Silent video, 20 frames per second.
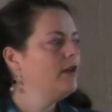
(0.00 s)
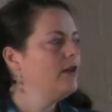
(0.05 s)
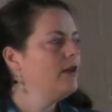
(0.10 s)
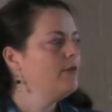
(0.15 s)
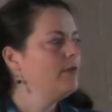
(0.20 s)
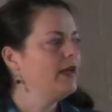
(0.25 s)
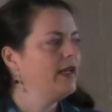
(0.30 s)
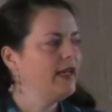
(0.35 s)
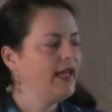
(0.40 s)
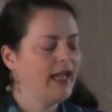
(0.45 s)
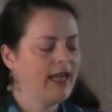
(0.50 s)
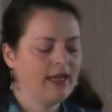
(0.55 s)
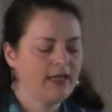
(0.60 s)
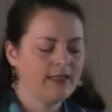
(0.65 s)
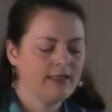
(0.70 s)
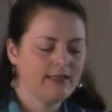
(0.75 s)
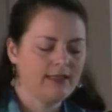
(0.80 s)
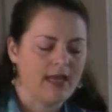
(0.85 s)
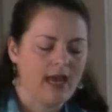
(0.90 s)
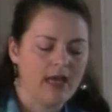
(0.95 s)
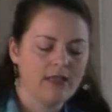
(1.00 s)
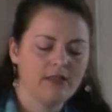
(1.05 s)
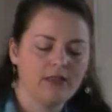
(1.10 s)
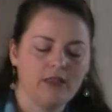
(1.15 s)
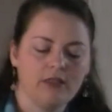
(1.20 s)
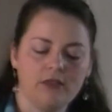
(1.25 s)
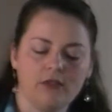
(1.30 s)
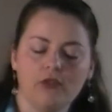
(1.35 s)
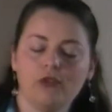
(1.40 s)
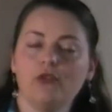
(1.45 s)
But
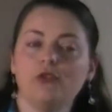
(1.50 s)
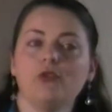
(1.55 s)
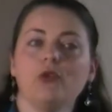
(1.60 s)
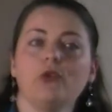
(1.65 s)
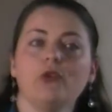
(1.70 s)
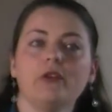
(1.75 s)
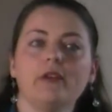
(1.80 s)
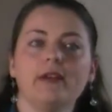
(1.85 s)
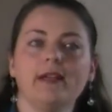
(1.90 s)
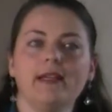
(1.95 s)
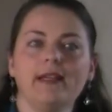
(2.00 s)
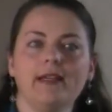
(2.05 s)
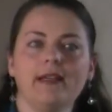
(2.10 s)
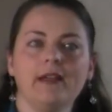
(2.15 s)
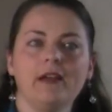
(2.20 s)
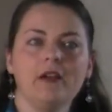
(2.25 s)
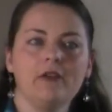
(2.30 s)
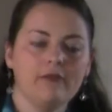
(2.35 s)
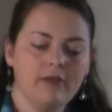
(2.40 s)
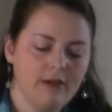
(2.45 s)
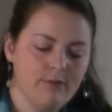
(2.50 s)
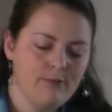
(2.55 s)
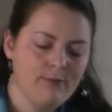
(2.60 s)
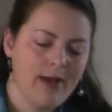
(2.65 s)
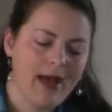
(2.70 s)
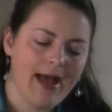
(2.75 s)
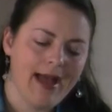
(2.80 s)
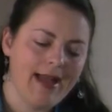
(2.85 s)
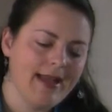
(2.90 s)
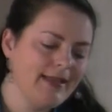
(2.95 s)
Anastasia's story
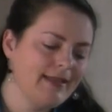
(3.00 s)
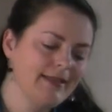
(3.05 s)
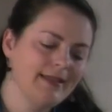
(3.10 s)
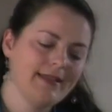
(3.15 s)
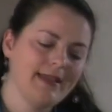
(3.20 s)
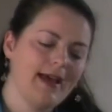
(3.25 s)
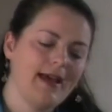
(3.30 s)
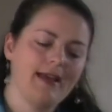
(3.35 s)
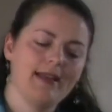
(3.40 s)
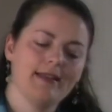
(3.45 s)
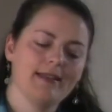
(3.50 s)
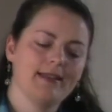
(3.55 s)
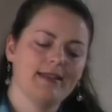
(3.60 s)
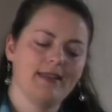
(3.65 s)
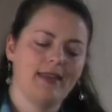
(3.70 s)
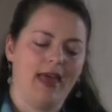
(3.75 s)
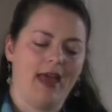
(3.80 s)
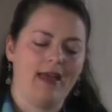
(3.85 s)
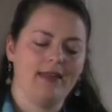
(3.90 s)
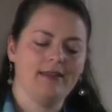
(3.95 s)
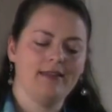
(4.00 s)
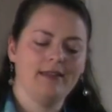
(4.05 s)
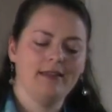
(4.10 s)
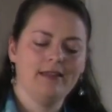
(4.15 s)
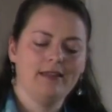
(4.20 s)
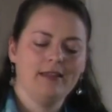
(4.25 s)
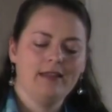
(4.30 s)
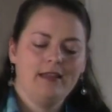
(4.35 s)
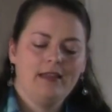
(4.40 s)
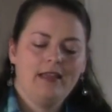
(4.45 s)
reminds us that
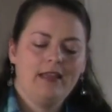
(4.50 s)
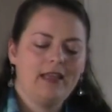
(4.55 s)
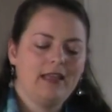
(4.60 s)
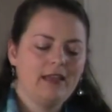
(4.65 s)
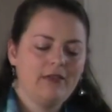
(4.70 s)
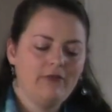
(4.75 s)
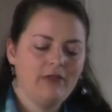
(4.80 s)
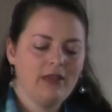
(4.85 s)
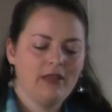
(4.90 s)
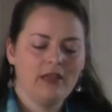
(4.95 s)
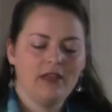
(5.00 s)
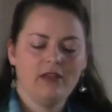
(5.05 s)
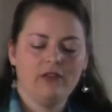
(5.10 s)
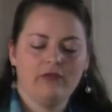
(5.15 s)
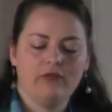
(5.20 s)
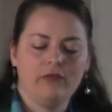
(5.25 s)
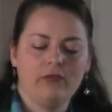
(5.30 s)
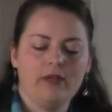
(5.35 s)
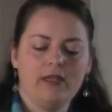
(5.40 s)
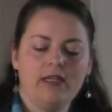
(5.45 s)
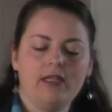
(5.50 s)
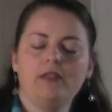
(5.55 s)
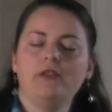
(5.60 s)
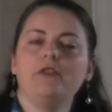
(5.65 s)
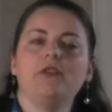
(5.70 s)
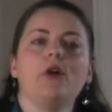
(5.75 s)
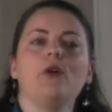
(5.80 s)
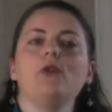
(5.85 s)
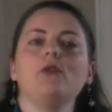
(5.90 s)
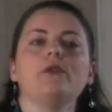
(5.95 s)
even if we
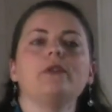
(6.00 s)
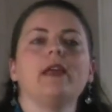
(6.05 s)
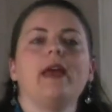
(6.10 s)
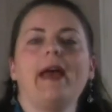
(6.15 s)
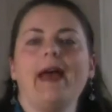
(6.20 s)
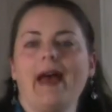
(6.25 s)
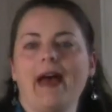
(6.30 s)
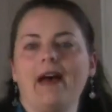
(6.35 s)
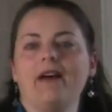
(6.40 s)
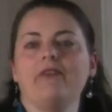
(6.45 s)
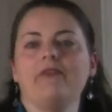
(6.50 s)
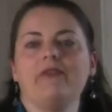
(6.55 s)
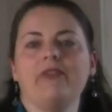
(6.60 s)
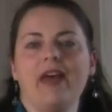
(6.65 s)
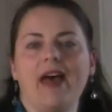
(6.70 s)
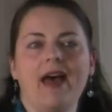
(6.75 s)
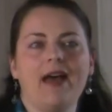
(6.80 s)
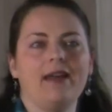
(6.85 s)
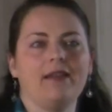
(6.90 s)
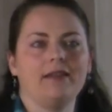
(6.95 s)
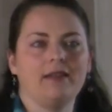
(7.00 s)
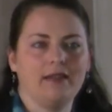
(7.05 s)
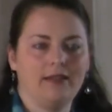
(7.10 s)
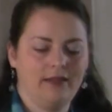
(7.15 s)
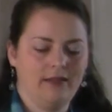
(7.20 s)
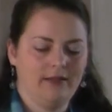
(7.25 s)
don't have that,